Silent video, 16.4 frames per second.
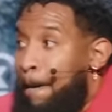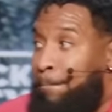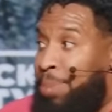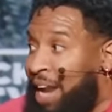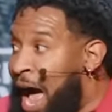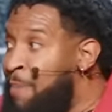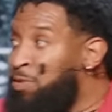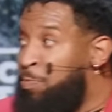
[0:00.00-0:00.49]
But
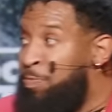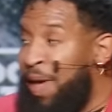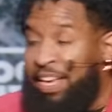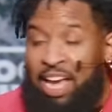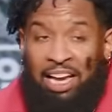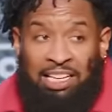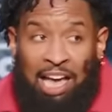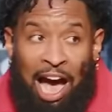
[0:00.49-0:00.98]
I'm
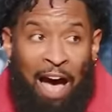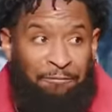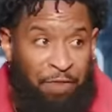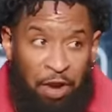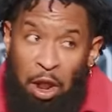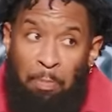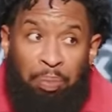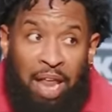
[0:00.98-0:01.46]
speaking, God
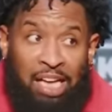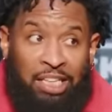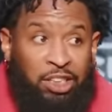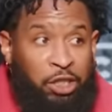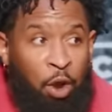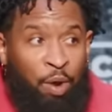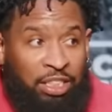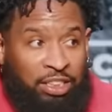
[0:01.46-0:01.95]
gonna bless
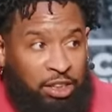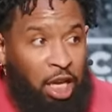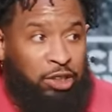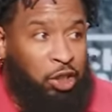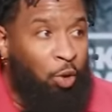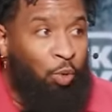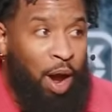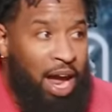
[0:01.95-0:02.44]
you in
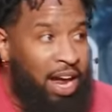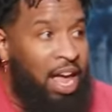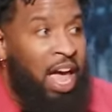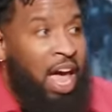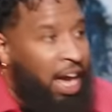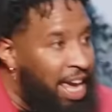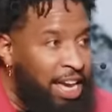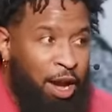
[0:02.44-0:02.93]
such a way,
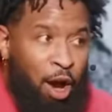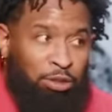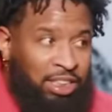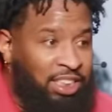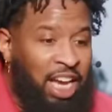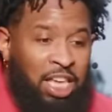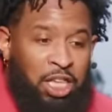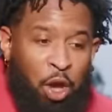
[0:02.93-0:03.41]
he gonna
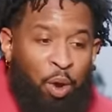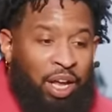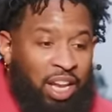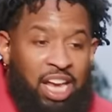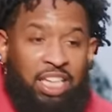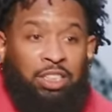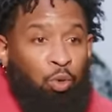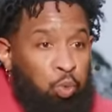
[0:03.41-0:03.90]
send you at
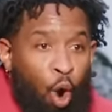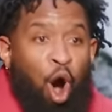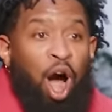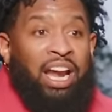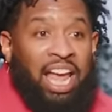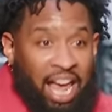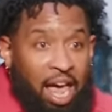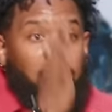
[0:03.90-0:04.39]
least
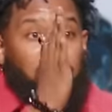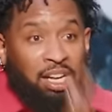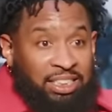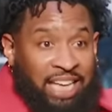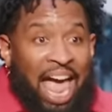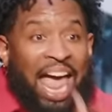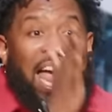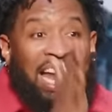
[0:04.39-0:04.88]
one
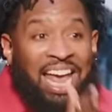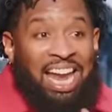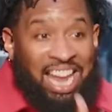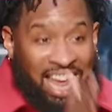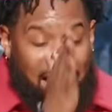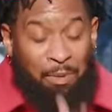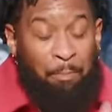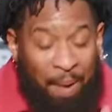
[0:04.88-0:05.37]
entertaining,
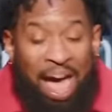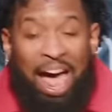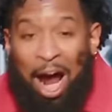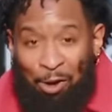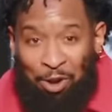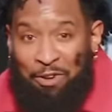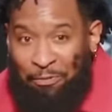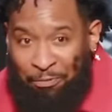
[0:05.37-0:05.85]

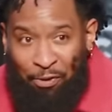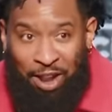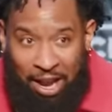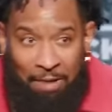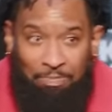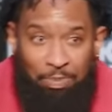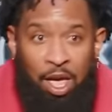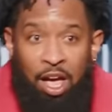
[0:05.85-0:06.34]
empowering friend.
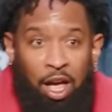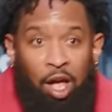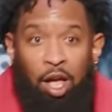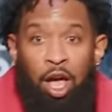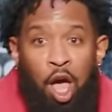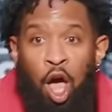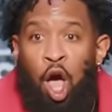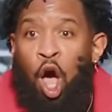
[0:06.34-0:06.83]

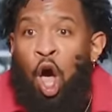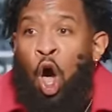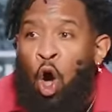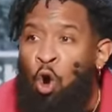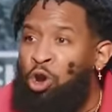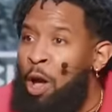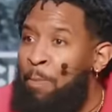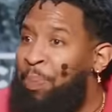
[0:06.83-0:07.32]

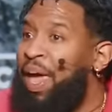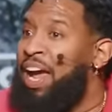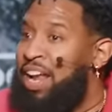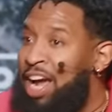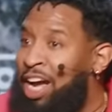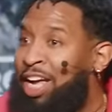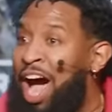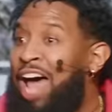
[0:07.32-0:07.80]
Who could be in
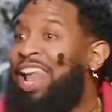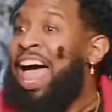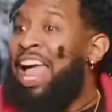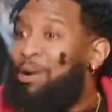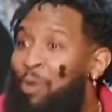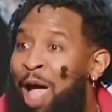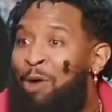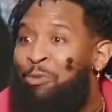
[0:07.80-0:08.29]
the car like,
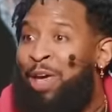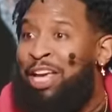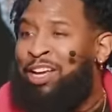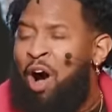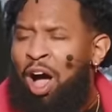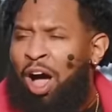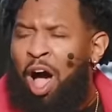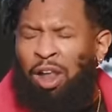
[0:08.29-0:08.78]
where we
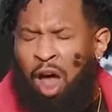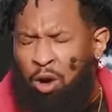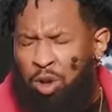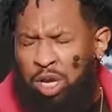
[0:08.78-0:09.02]
going? Hold on.